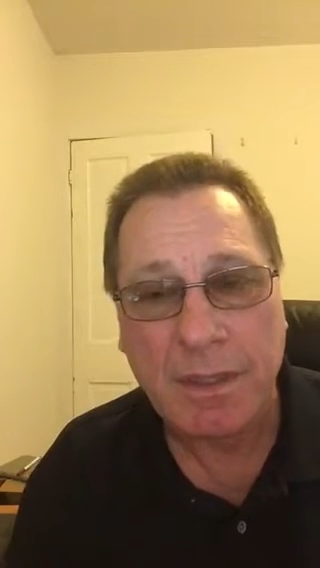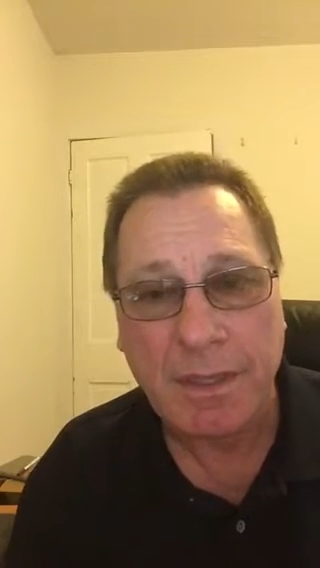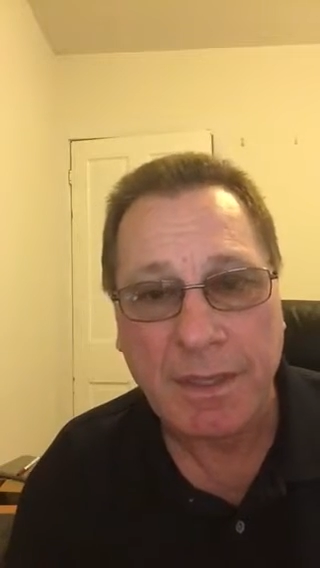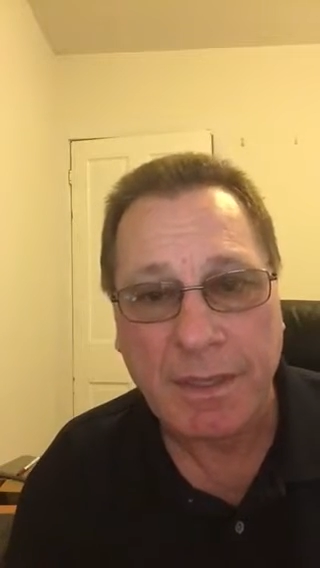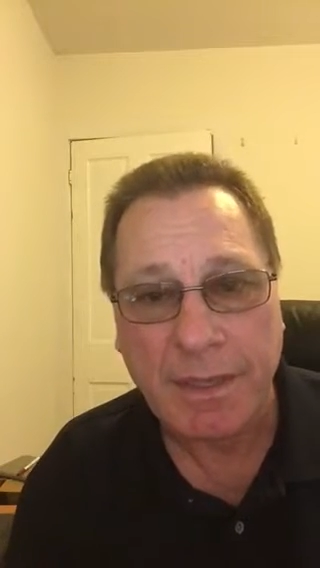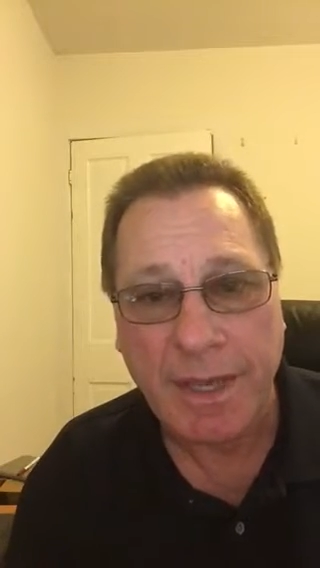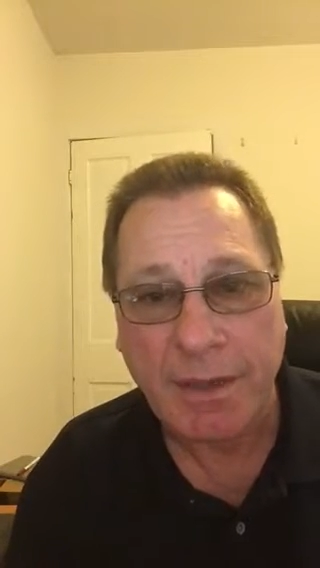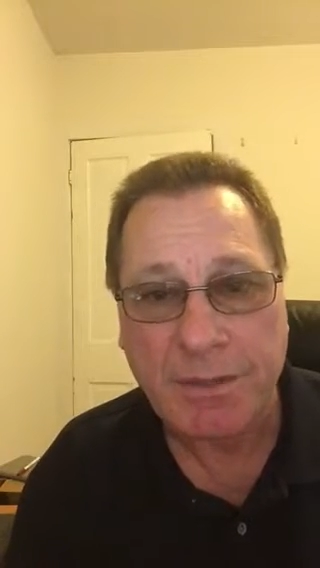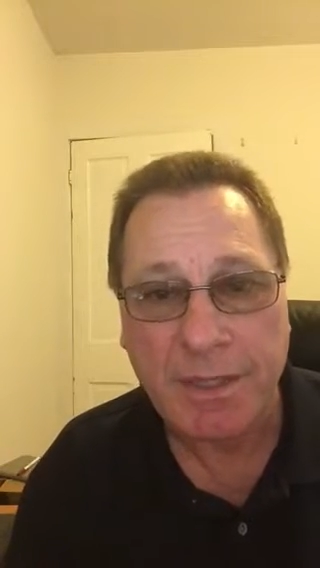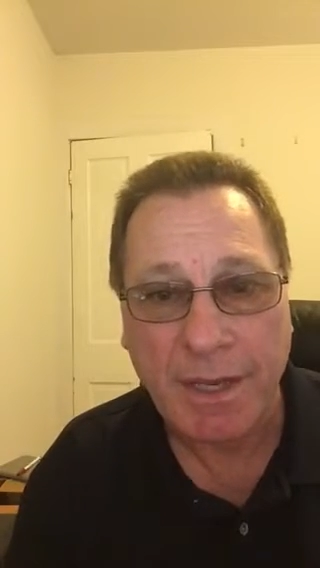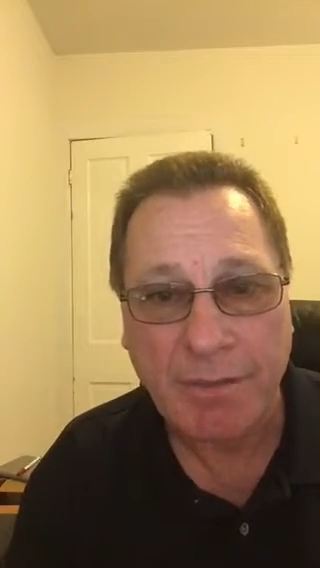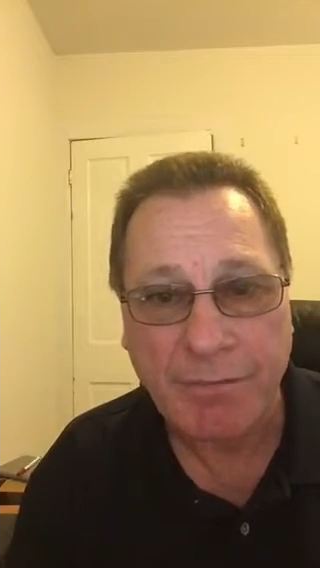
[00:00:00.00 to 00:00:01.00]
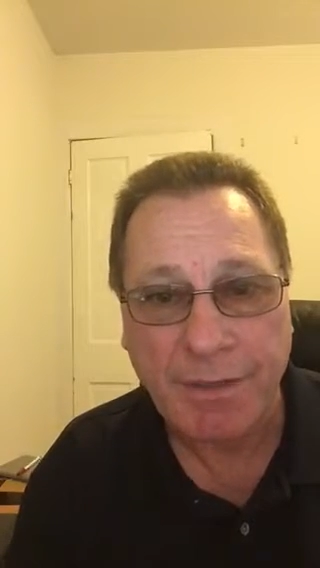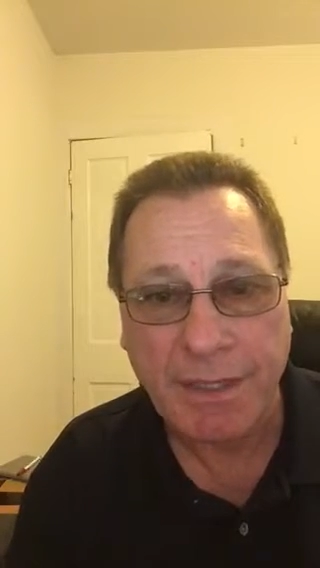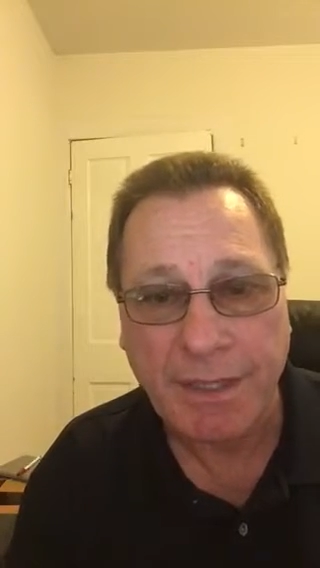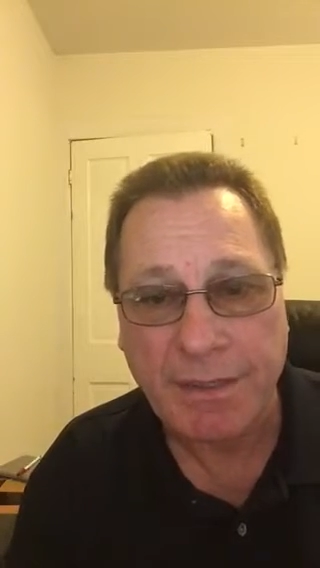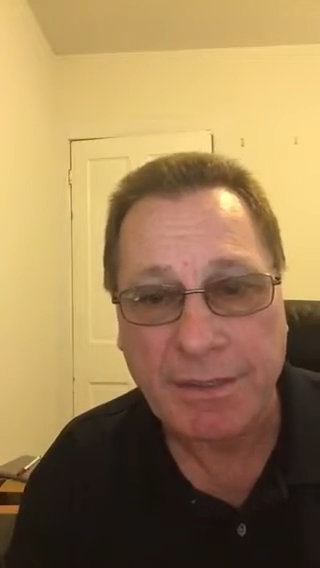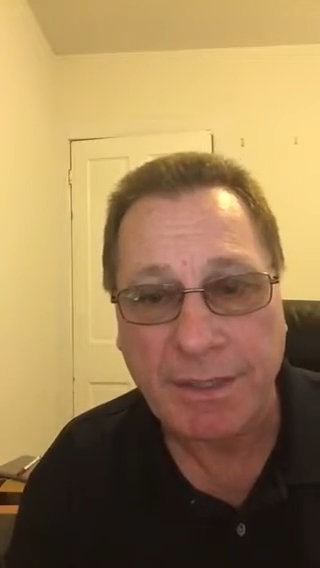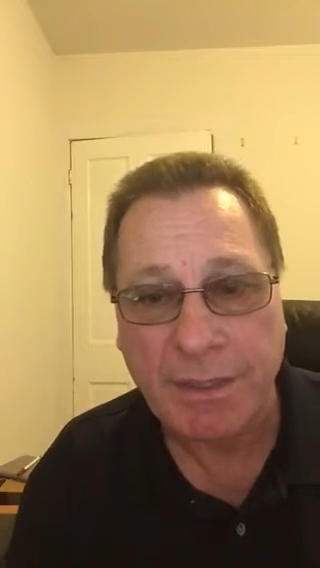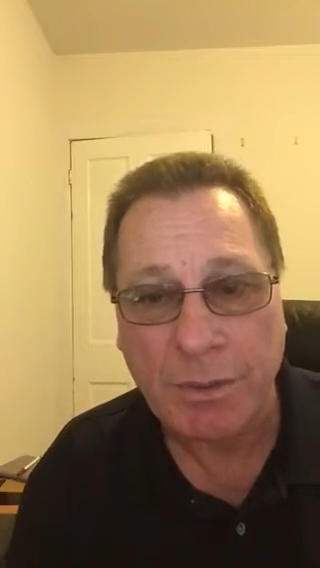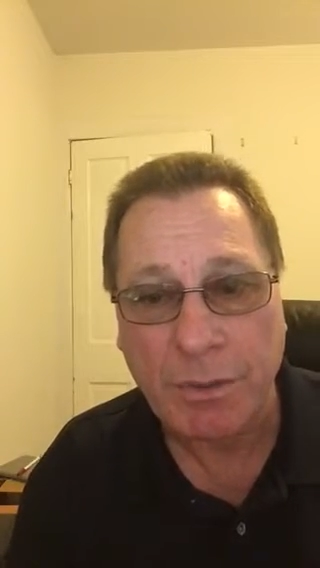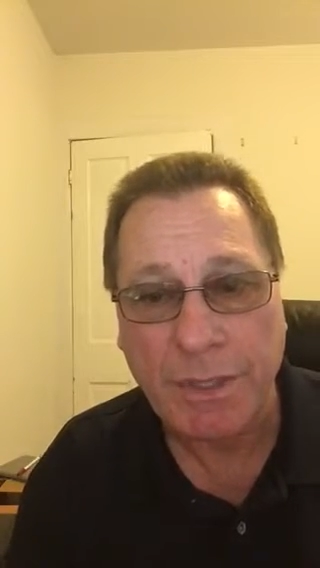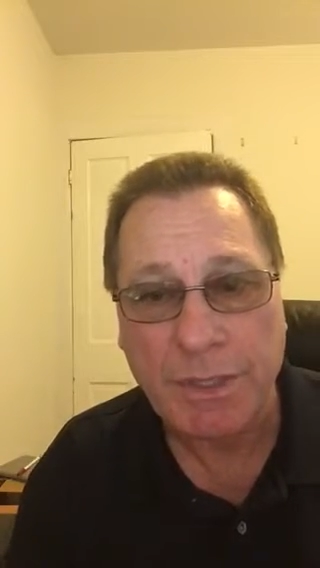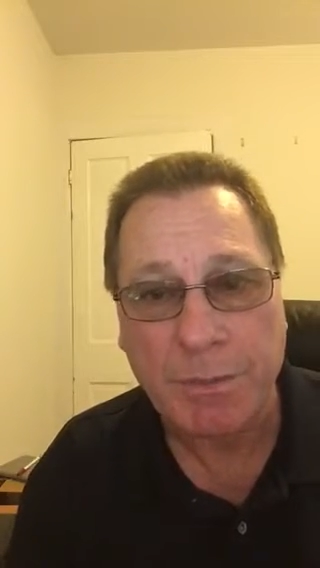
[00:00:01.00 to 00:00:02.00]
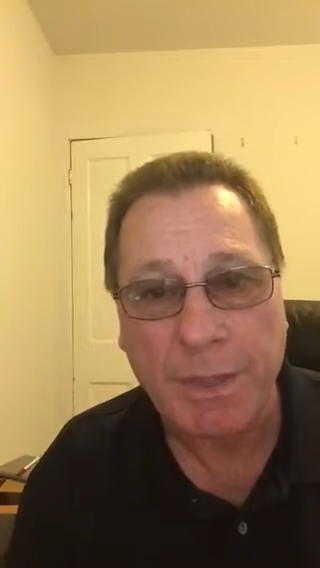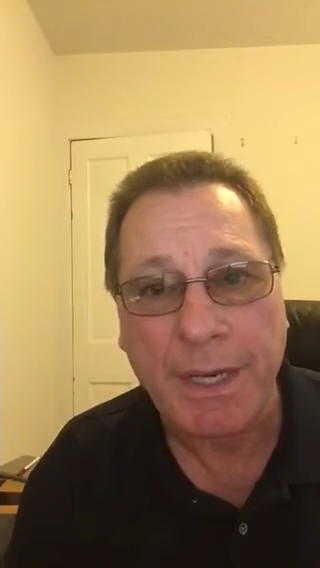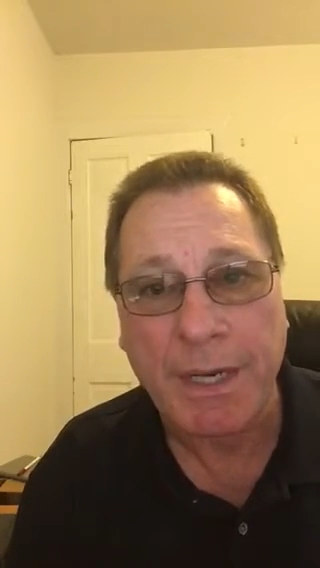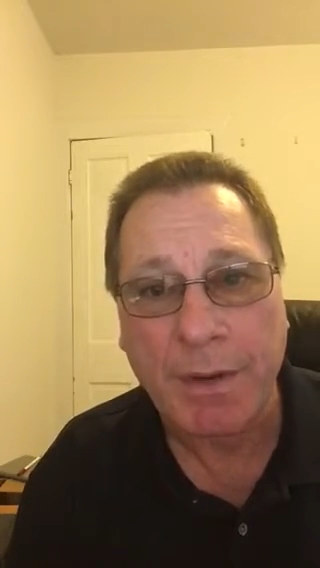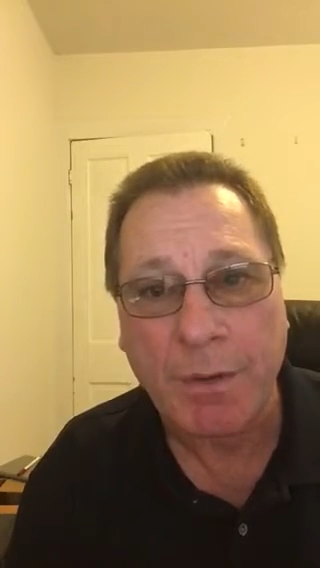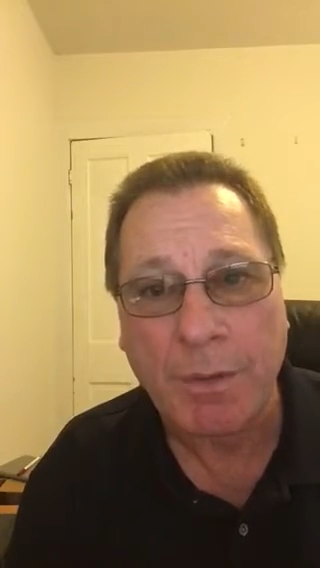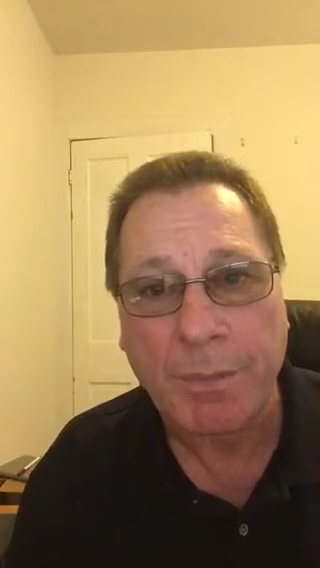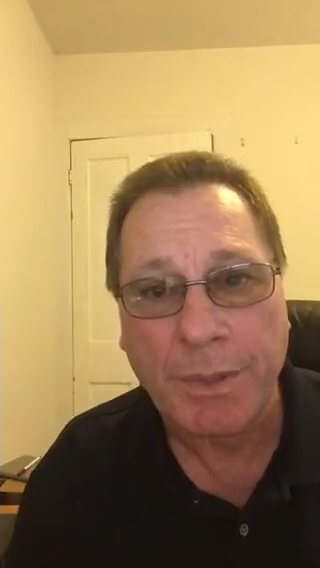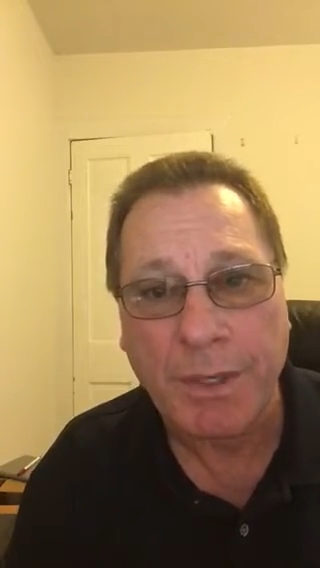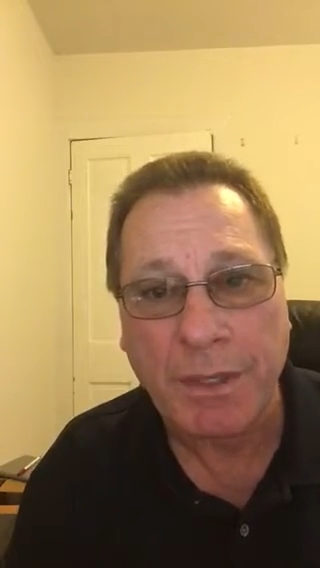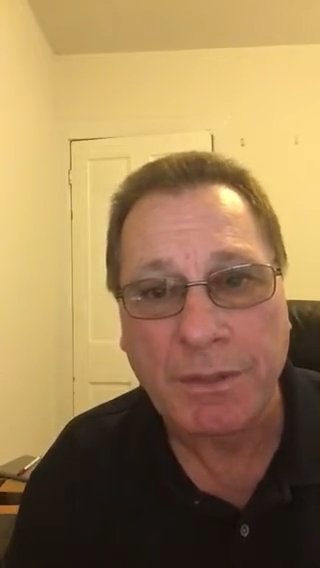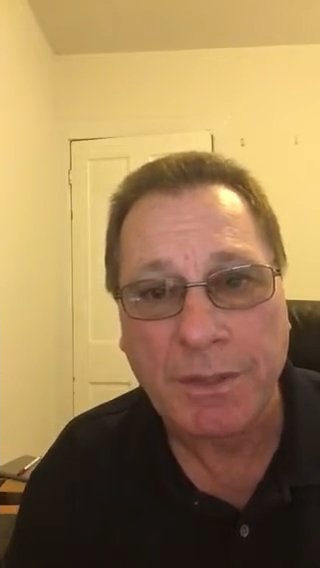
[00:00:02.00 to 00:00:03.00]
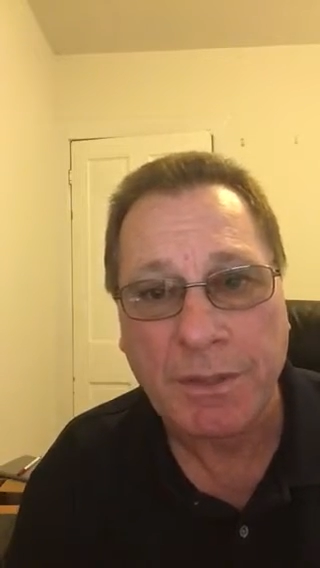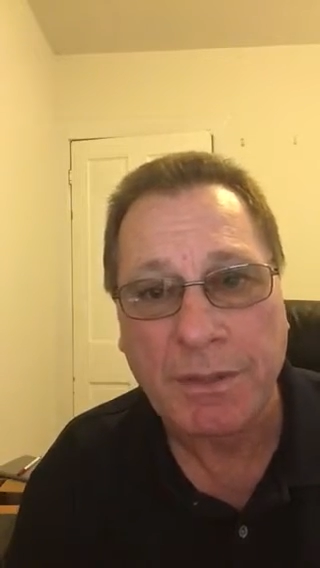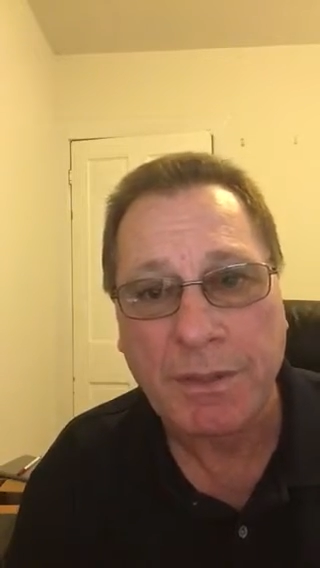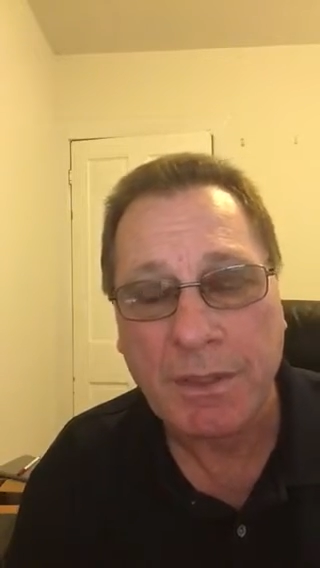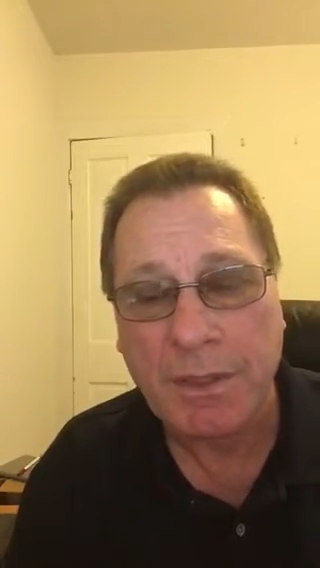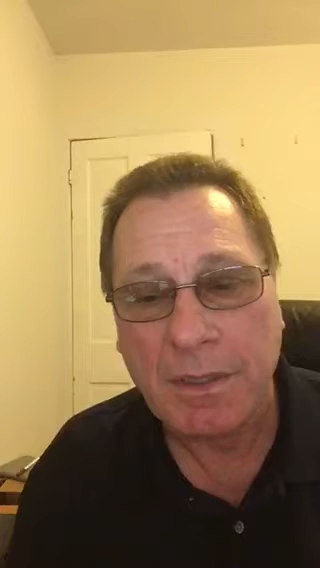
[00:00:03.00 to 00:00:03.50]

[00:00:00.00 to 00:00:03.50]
in outside fees and increased man-hour production,